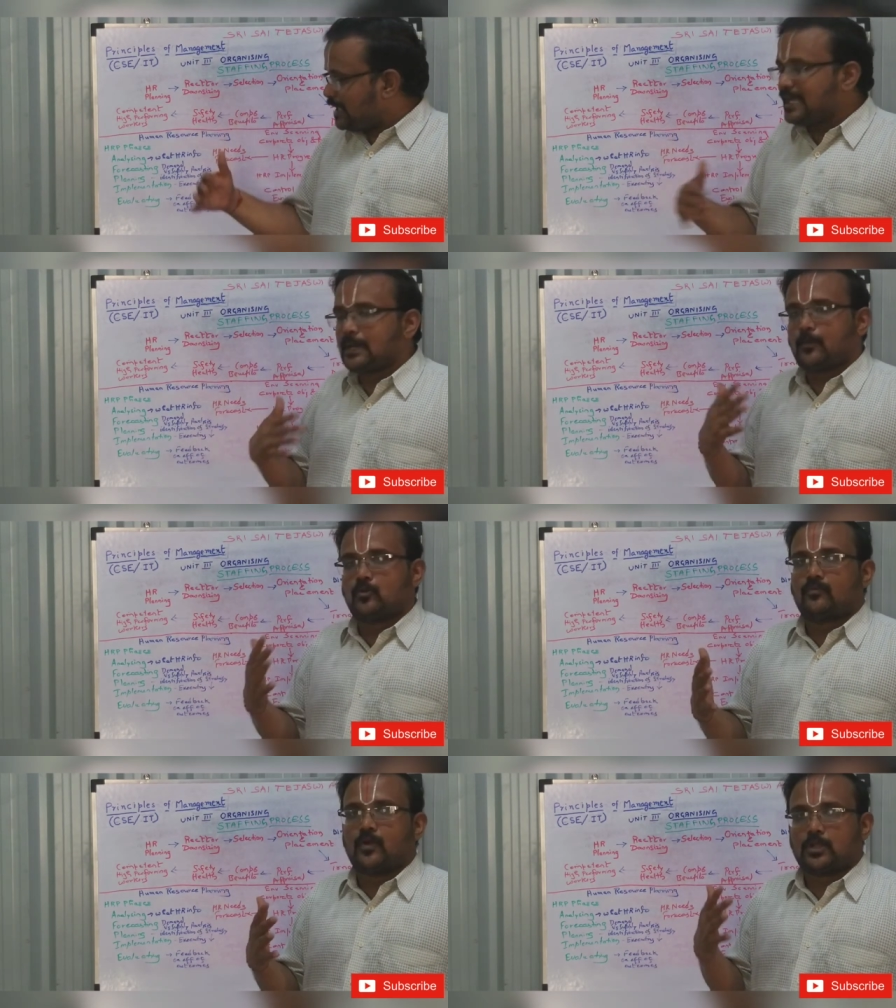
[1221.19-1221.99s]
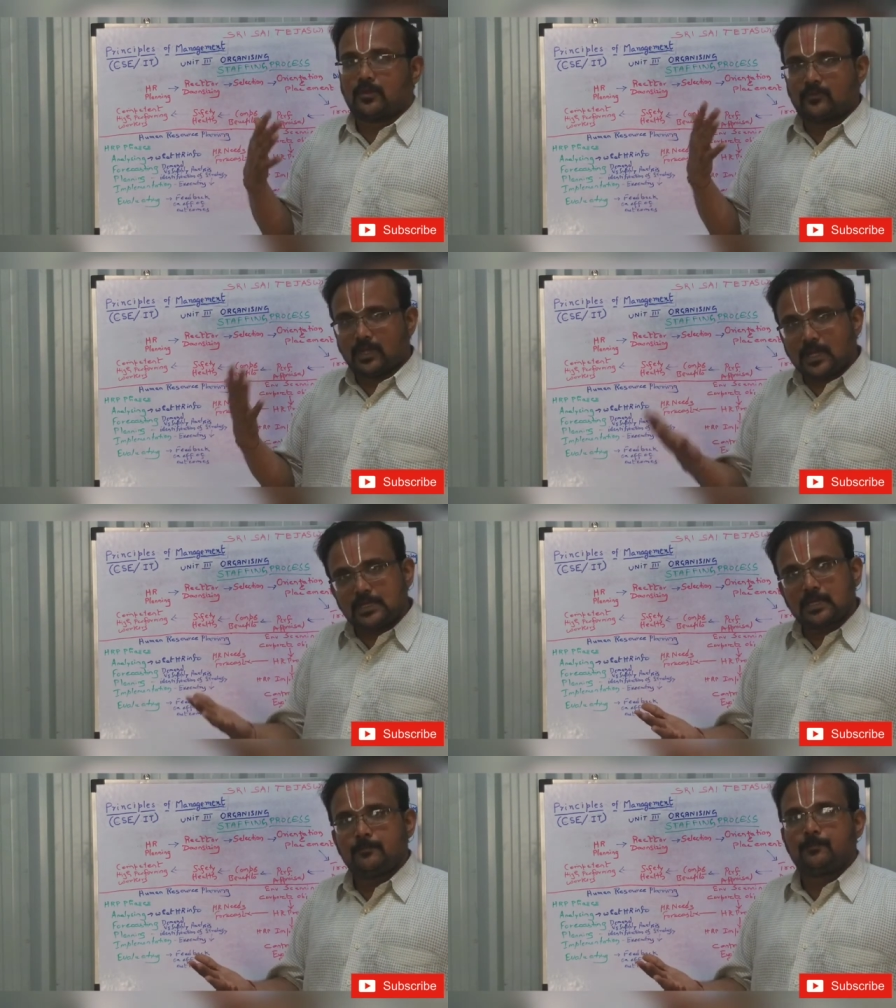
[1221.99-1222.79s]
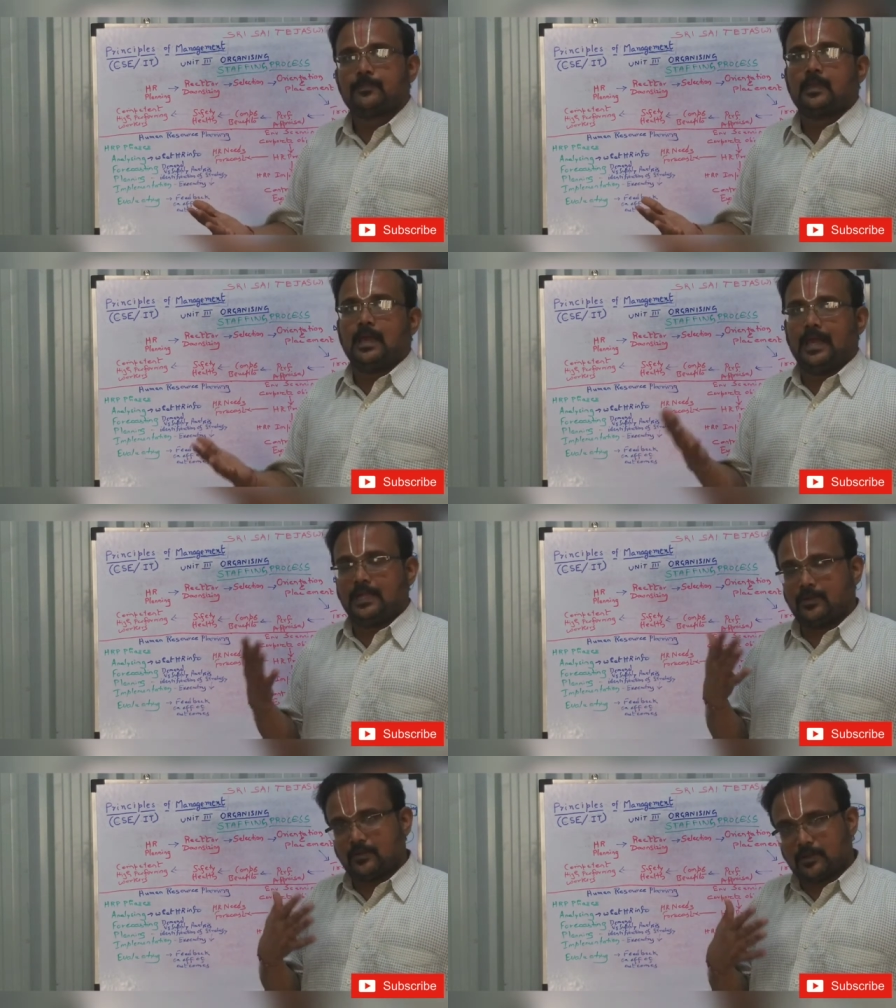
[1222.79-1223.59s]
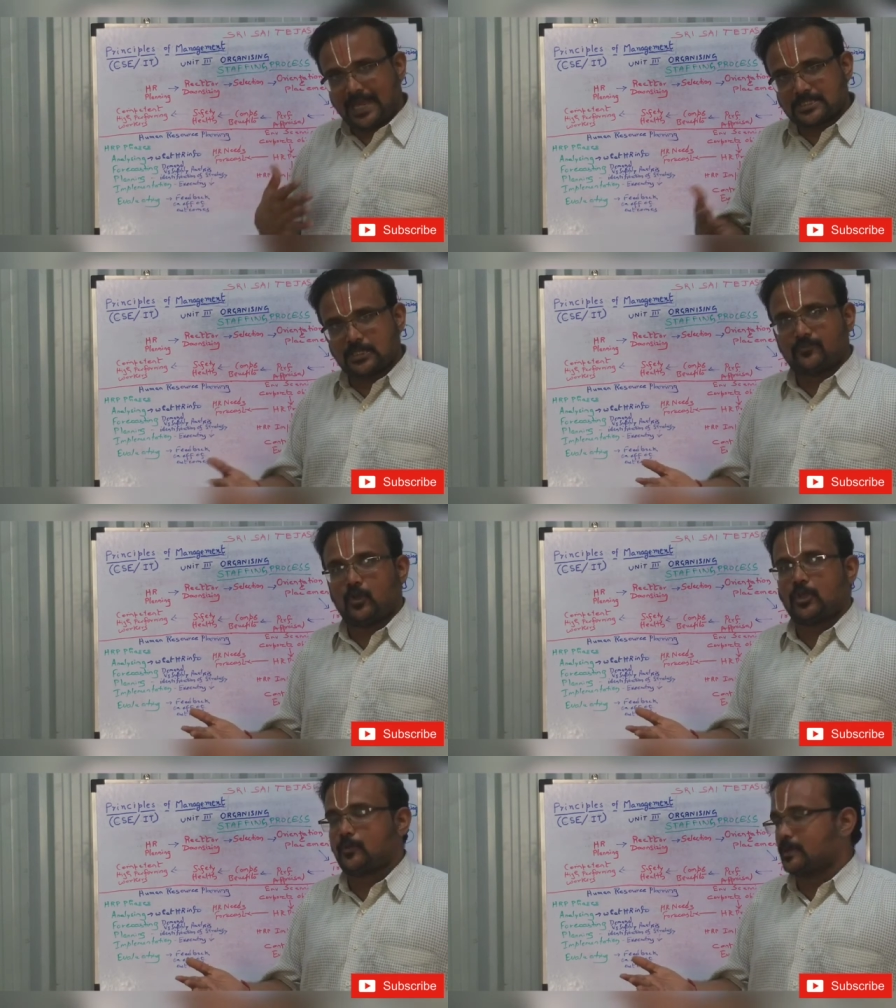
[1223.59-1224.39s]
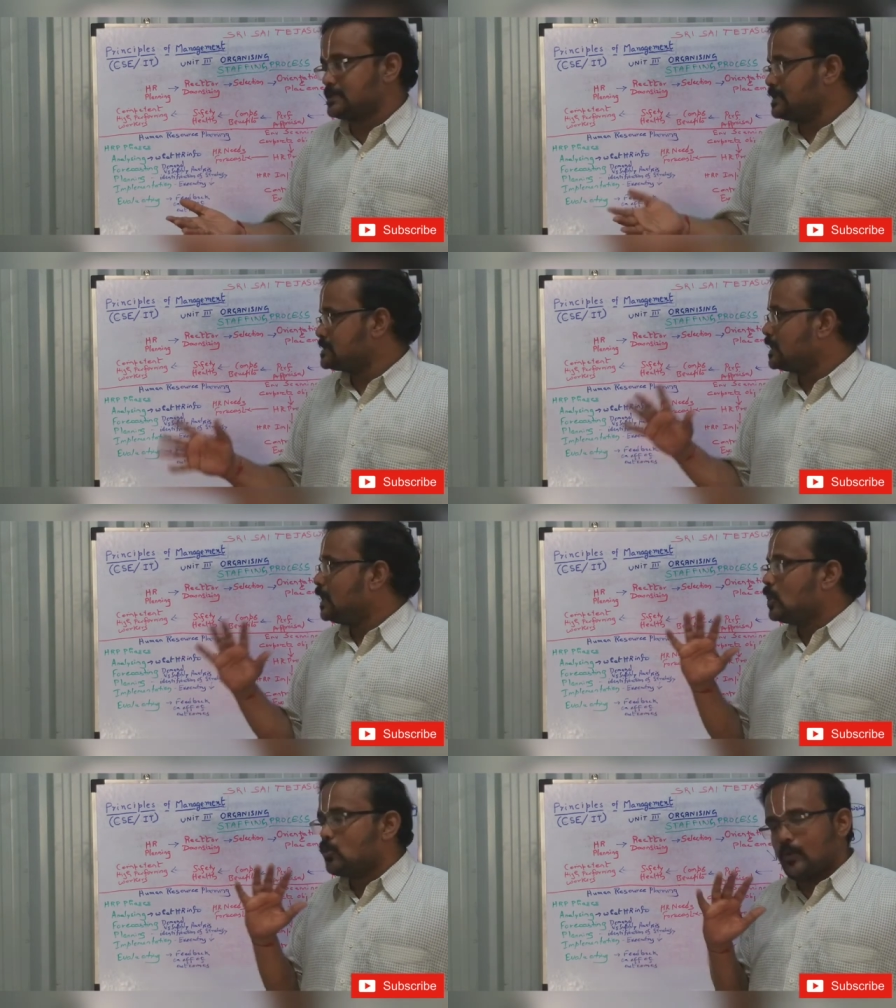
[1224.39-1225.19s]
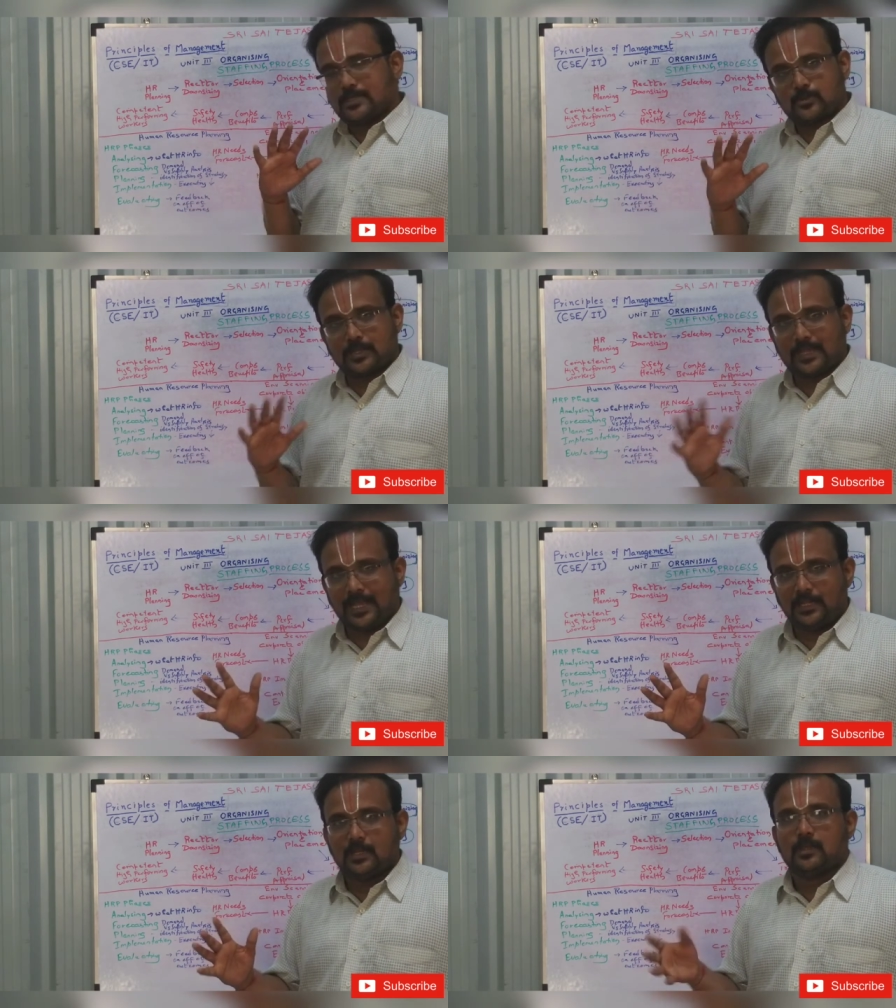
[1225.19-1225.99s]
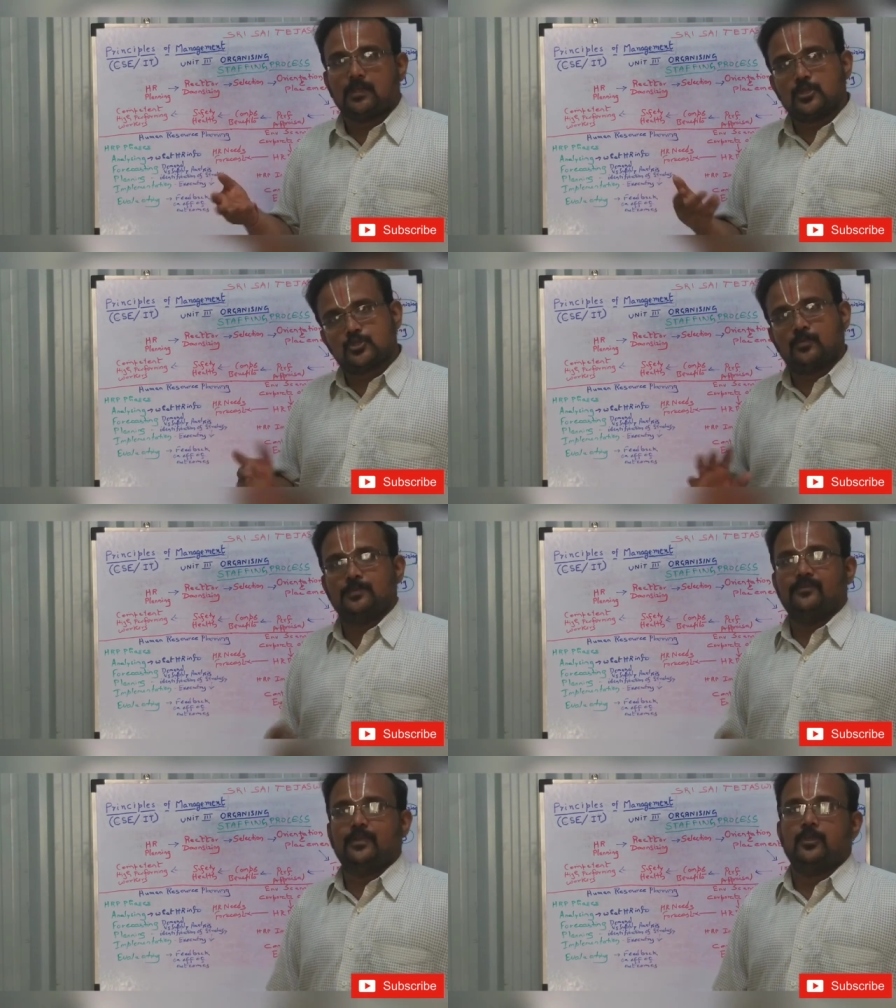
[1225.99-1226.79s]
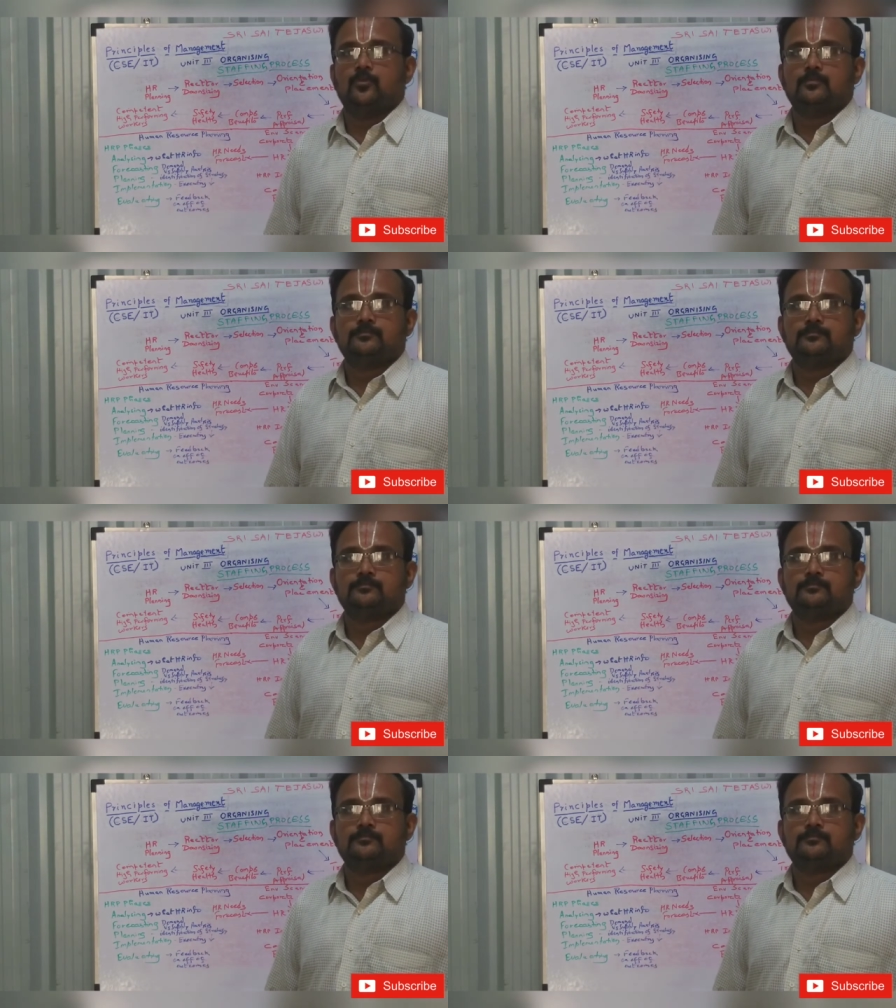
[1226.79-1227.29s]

think about what you have learned and answer the following questions. Once you are done, resume the video.